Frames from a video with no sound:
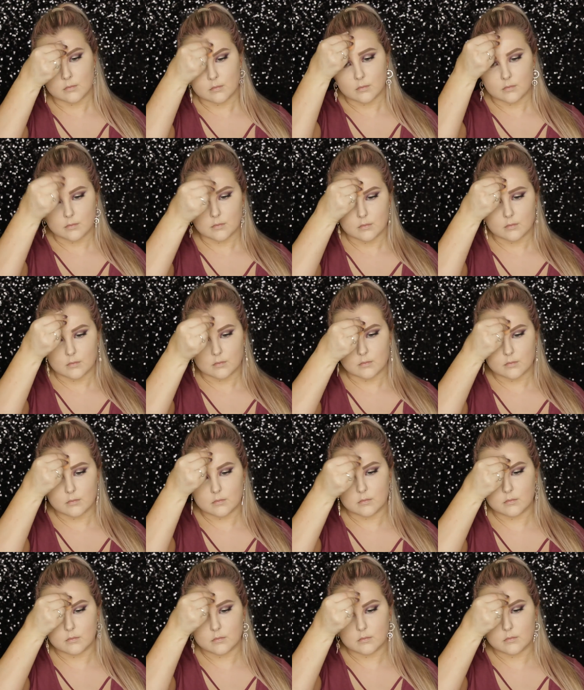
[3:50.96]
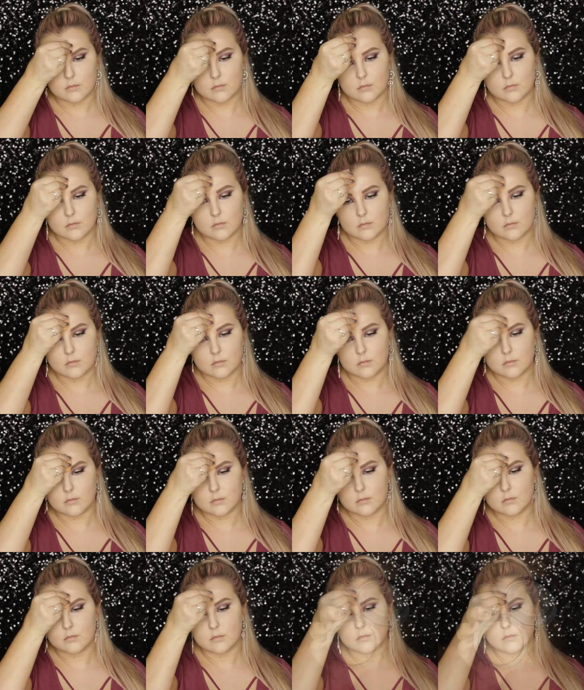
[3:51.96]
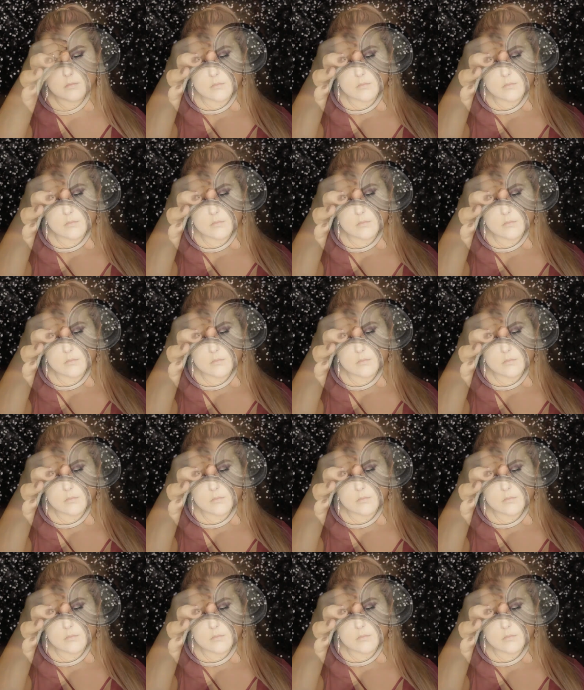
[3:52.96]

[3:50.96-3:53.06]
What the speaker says: Nothing is said.